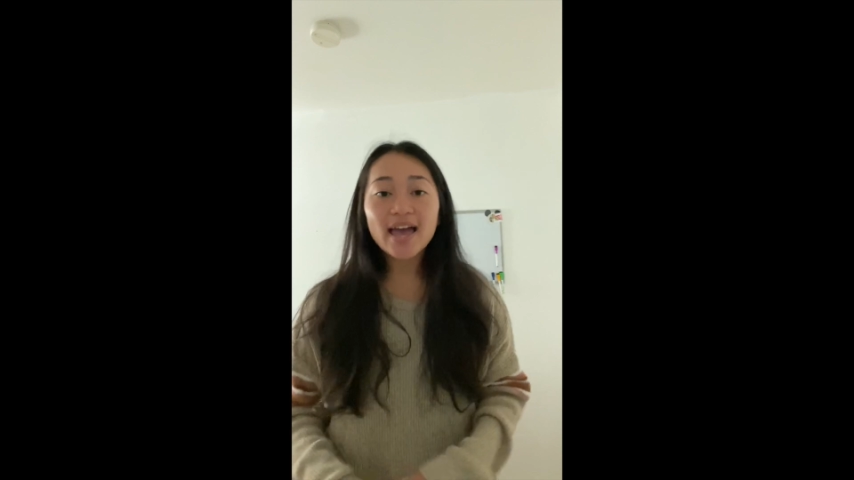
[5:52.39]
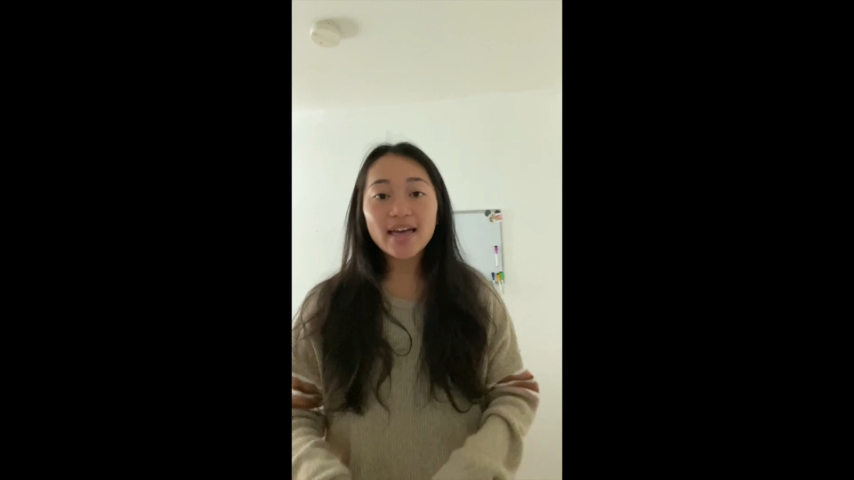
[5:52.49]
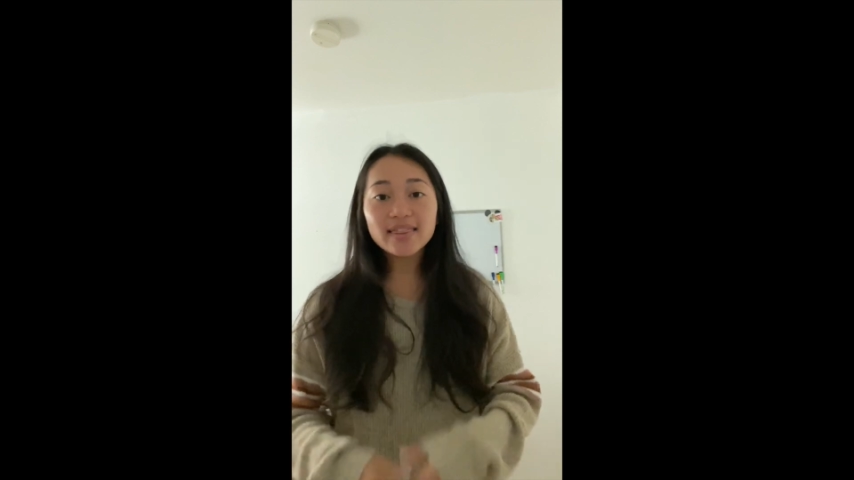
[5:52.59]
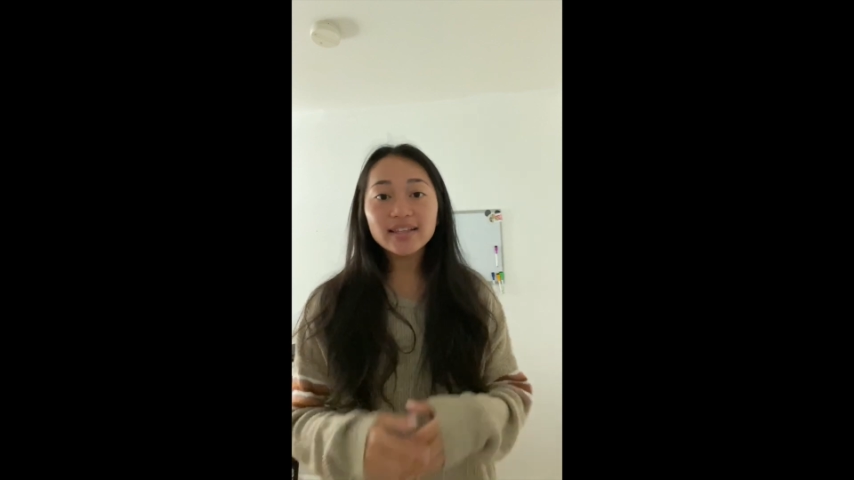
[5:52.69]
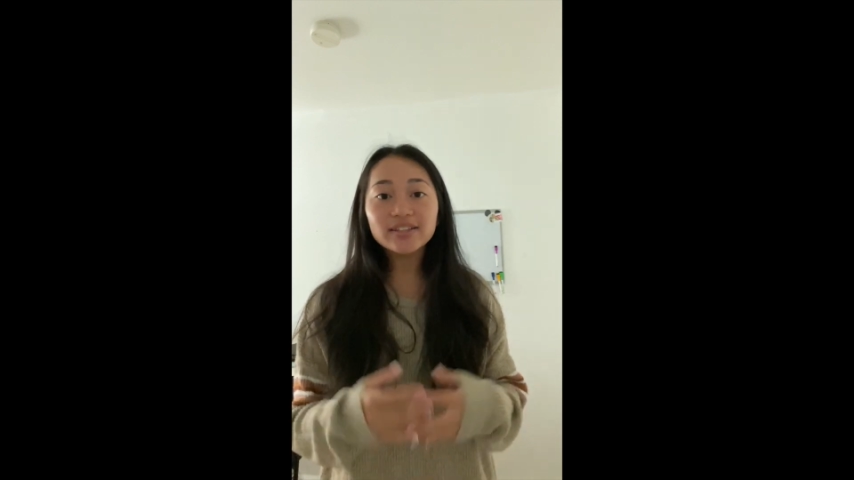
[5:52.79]

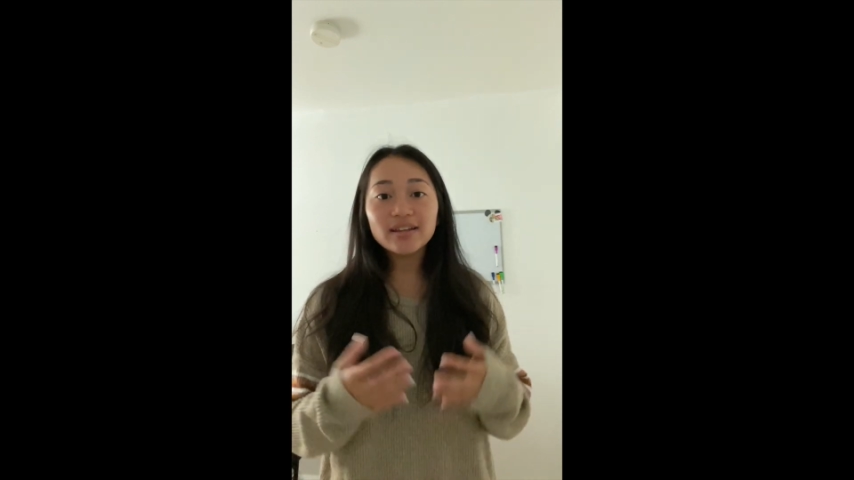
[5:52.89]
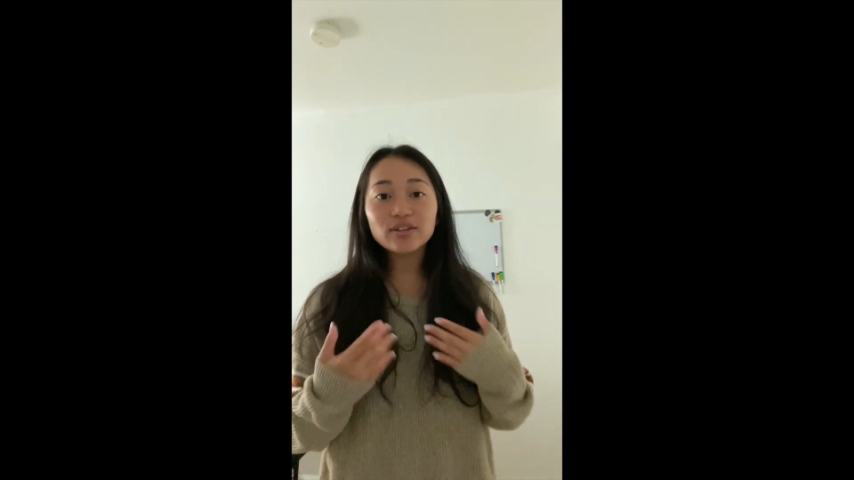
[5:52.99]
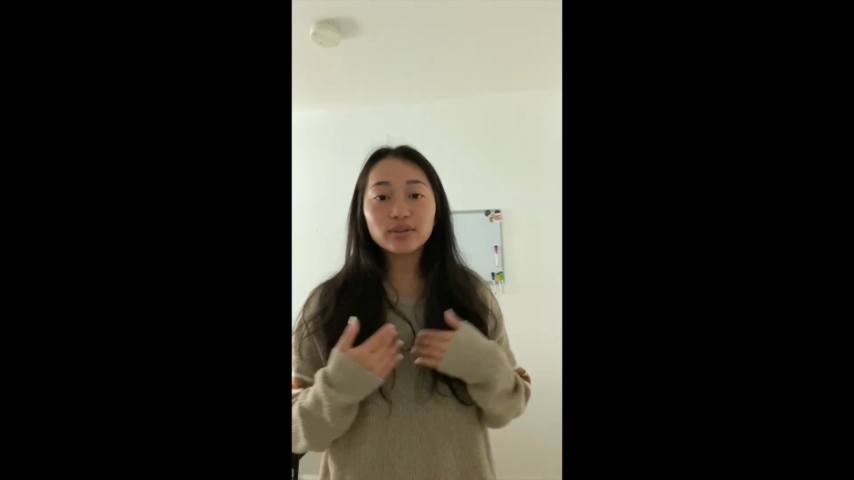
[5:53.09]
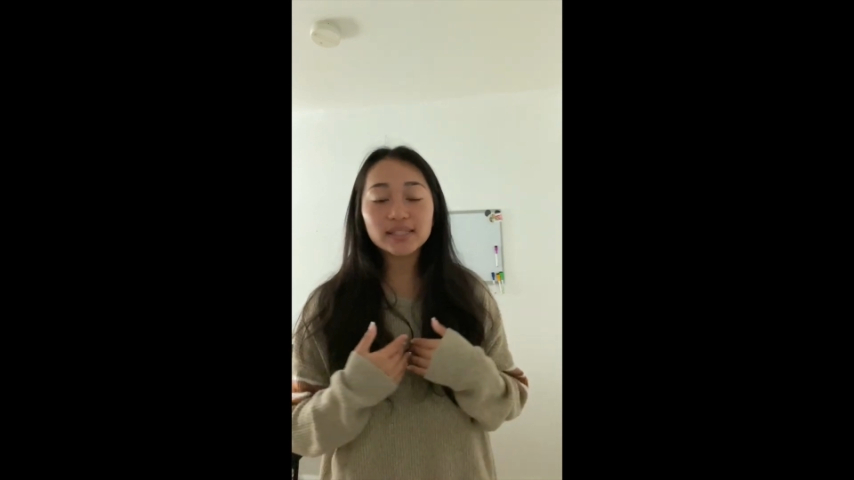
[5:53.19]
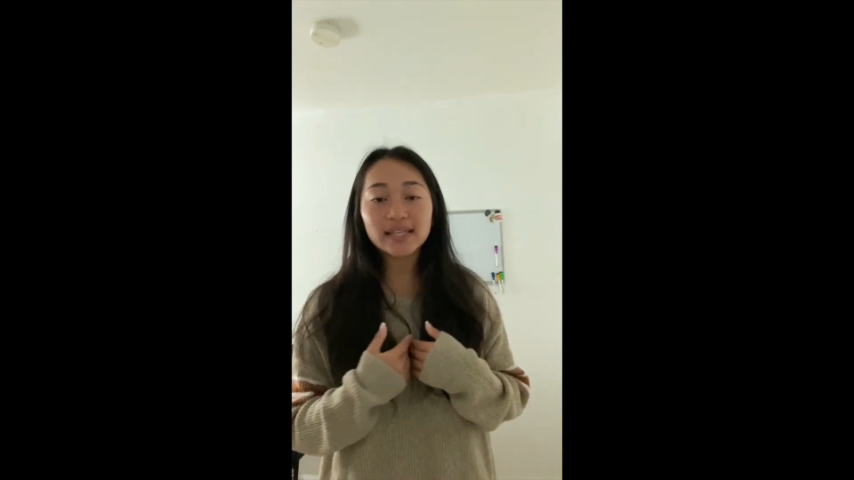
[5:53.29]
And then
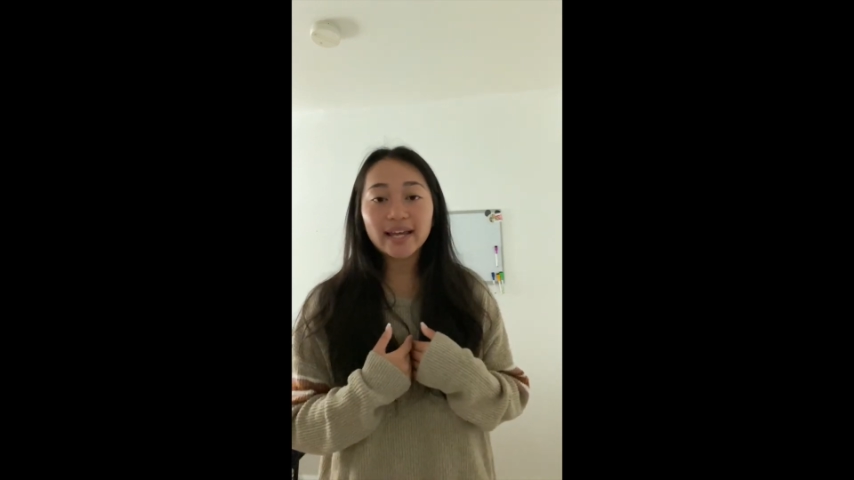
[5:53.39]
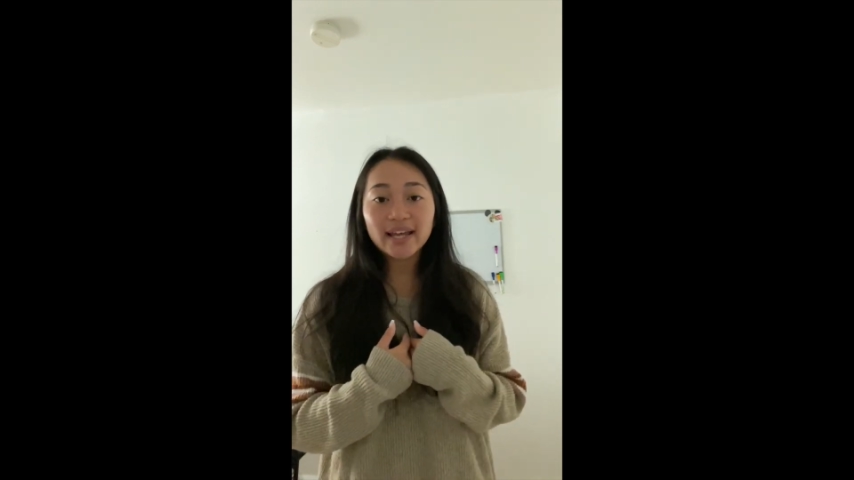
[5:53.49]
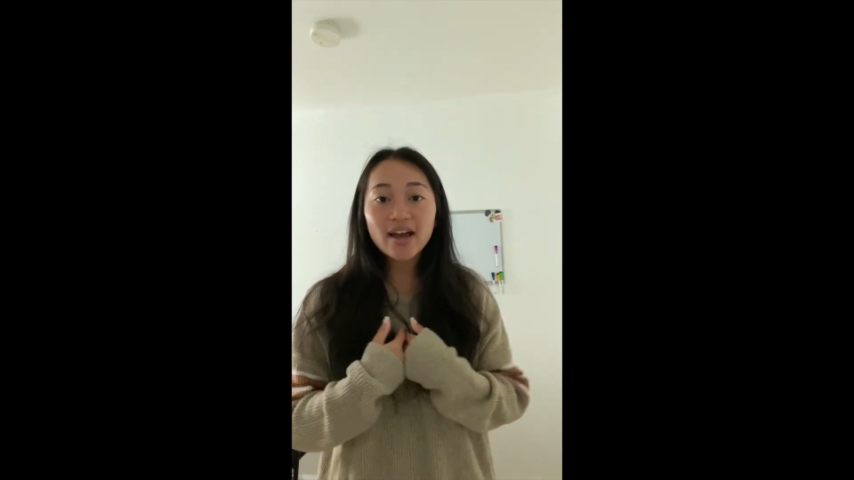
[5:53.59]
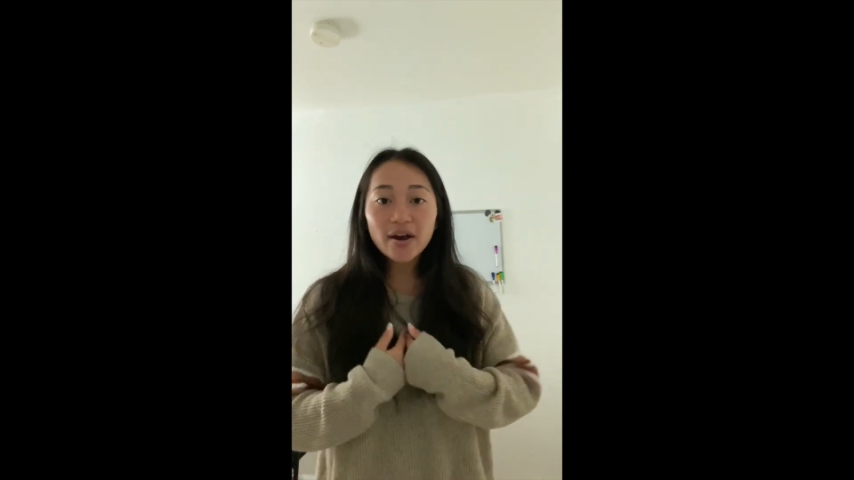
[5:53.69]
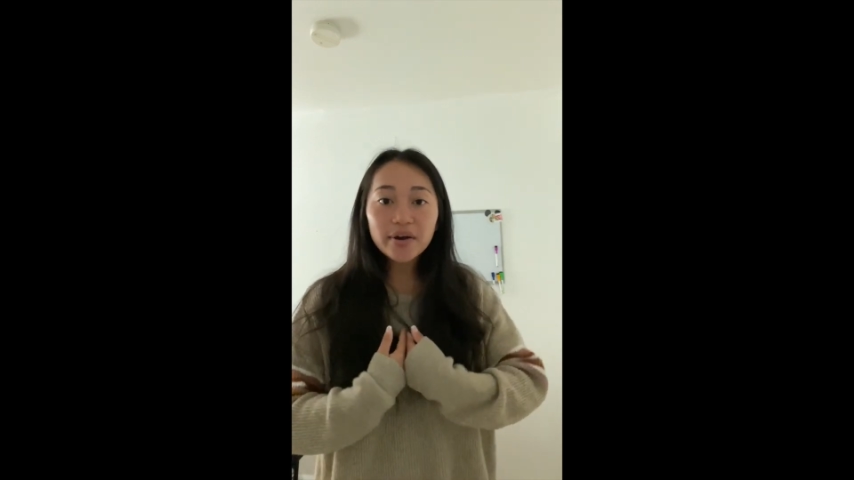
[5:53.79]
you could say,
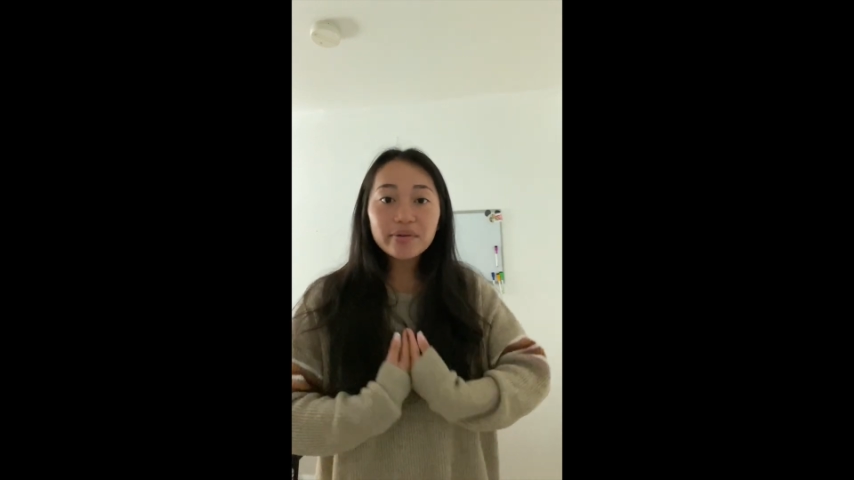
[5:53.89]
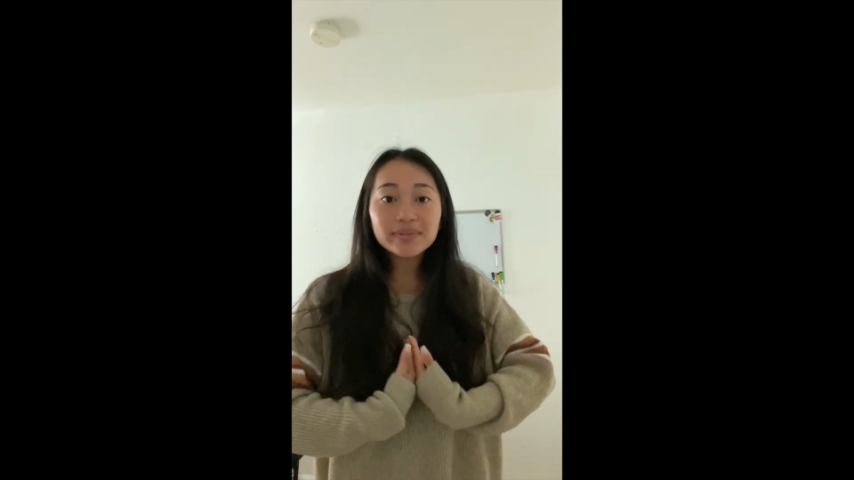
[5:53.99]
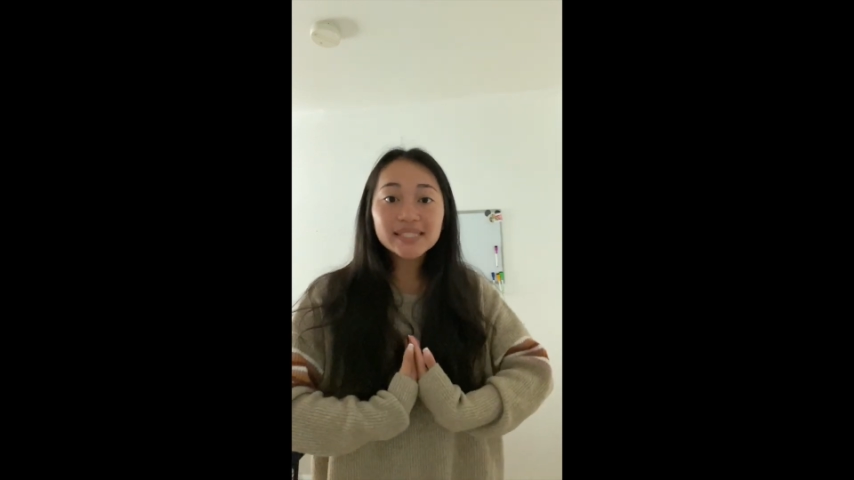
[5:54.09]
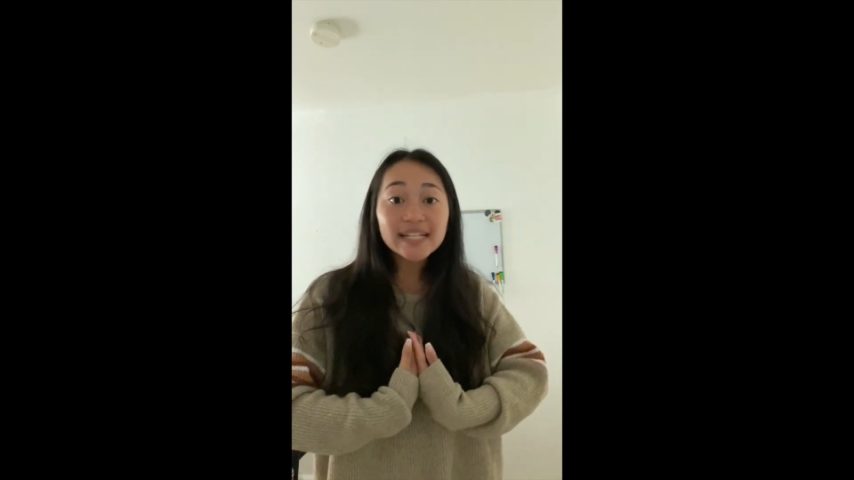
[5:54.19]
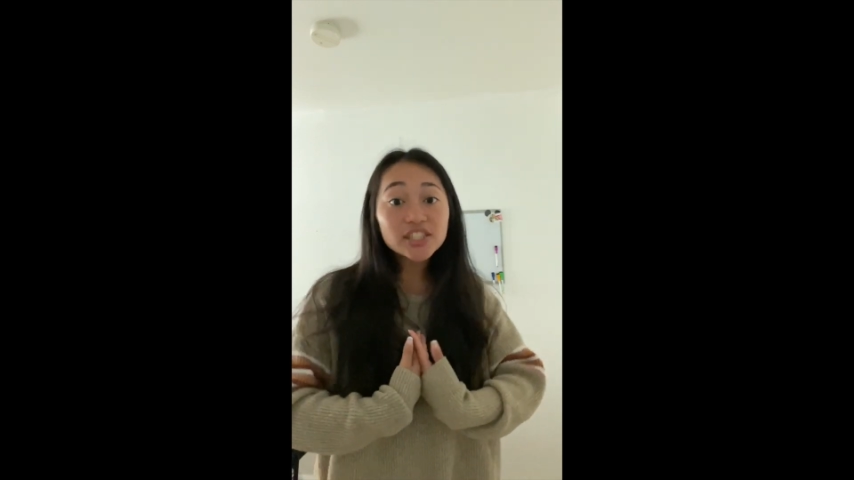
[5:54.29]
it
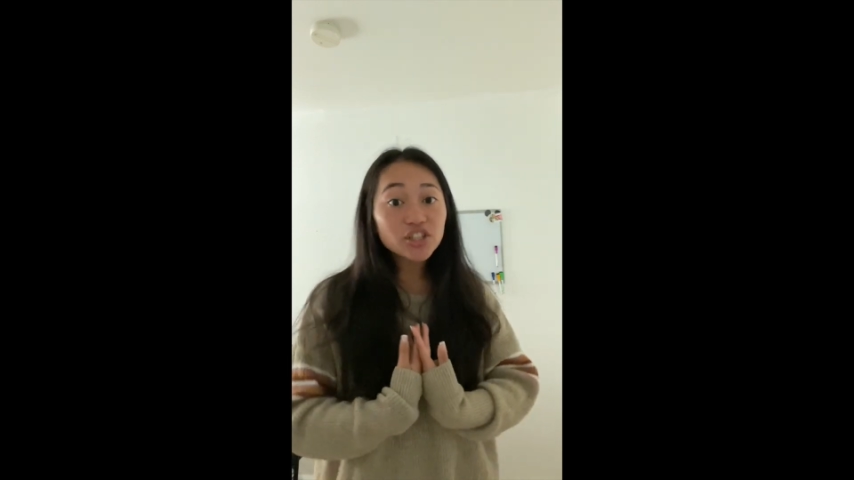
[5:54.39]
was nice